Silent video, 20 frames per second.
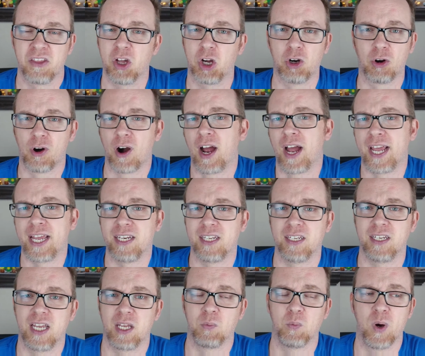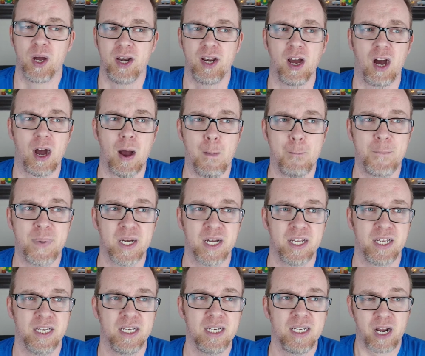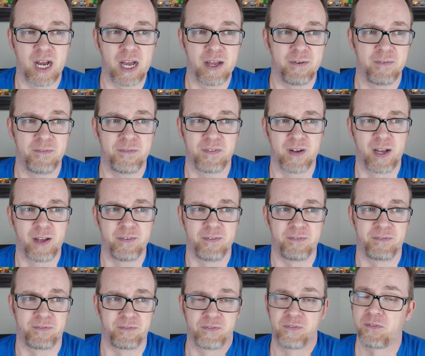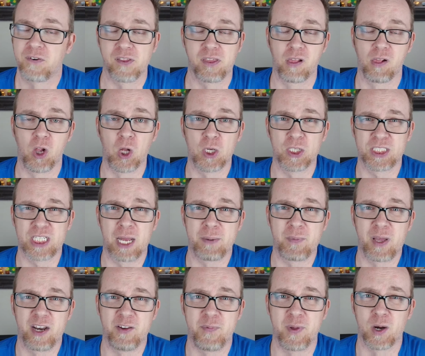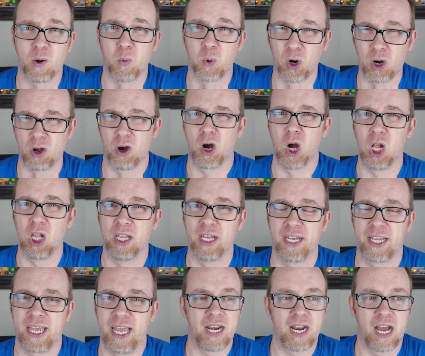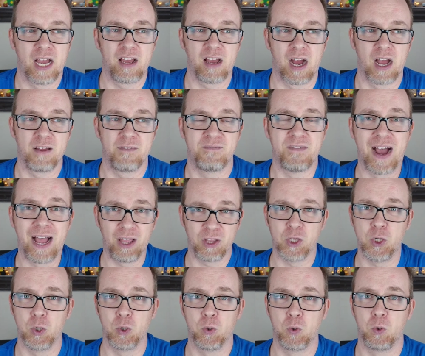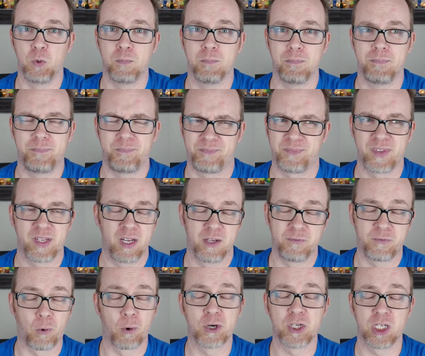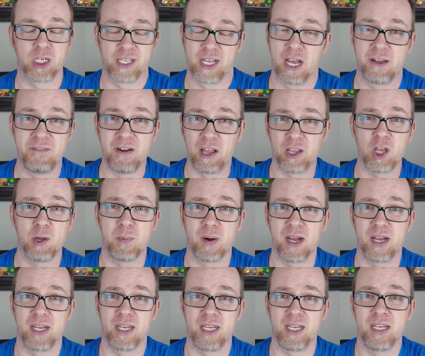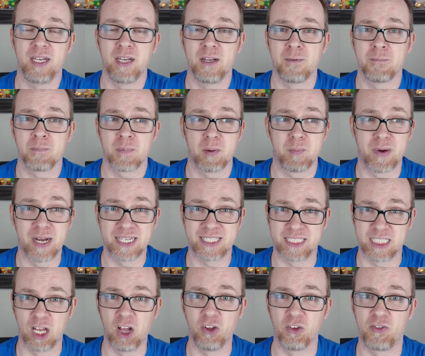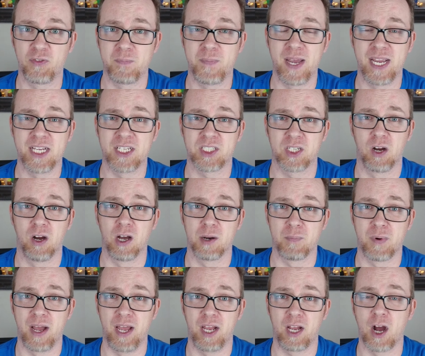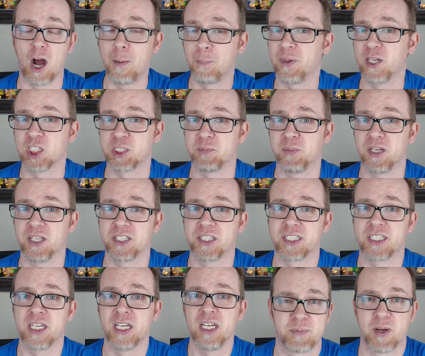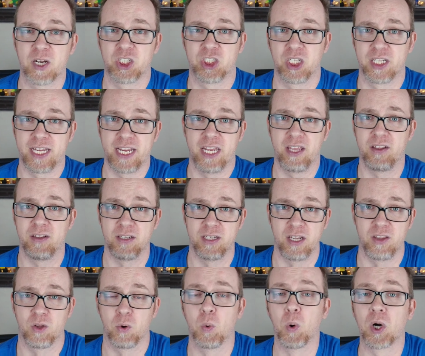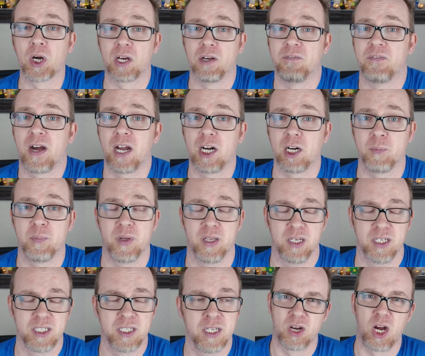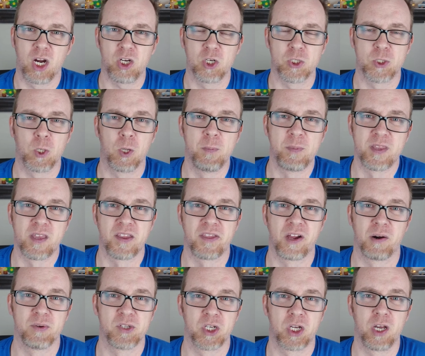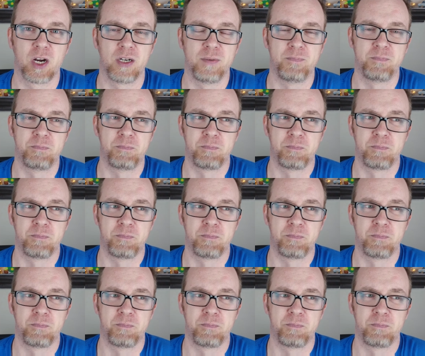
the grind and whatnot, but I've for the longest time kind of been a workaholic, and I value, unfortunately, I value myself based on my accomplishments, especially in the work environment. When the doctors told me that there was a